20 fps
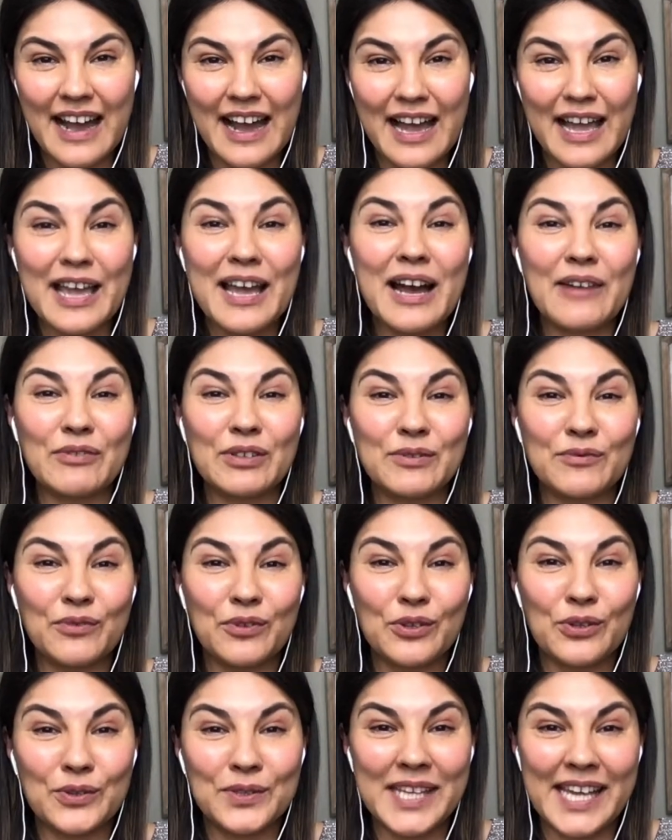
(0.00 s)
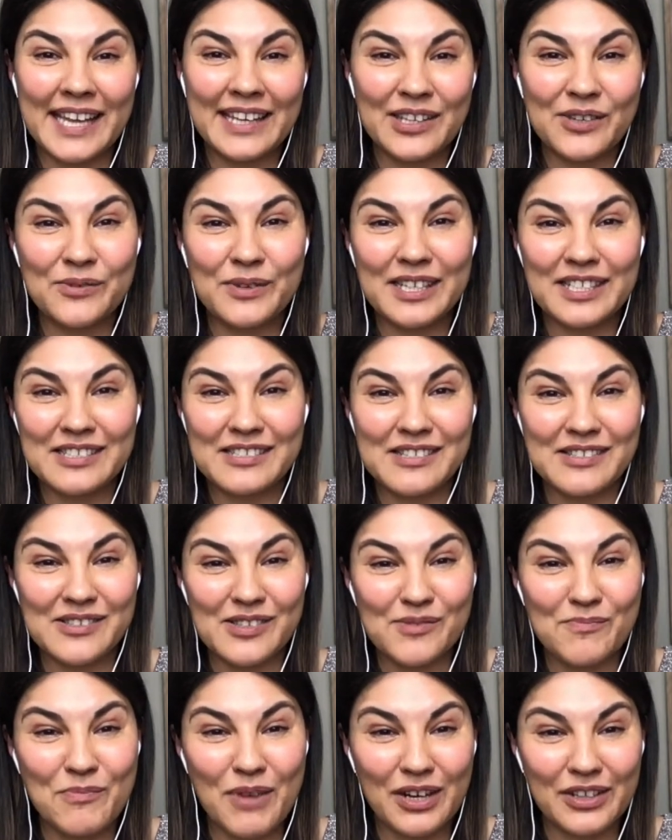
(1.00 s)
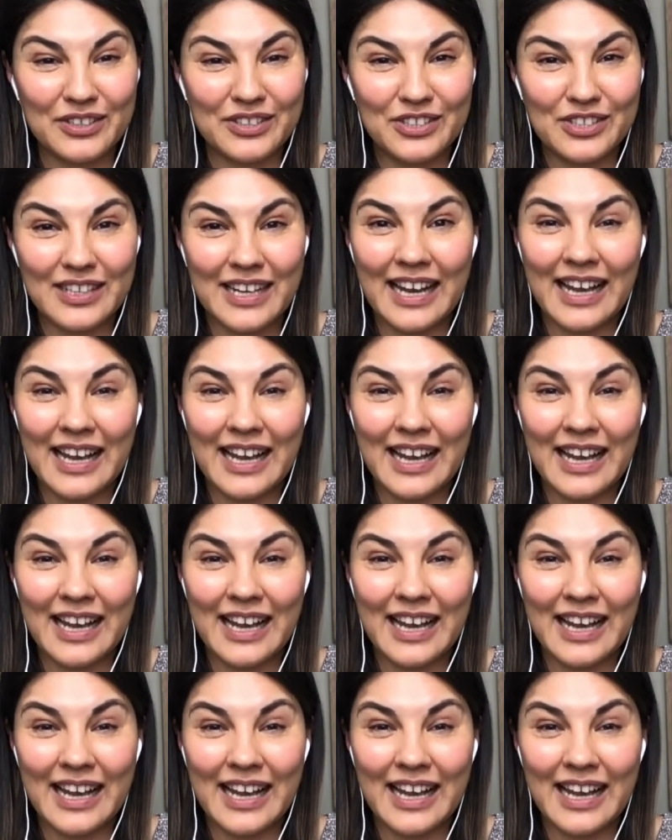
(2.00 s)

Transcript: I haven't flown anywhere since March.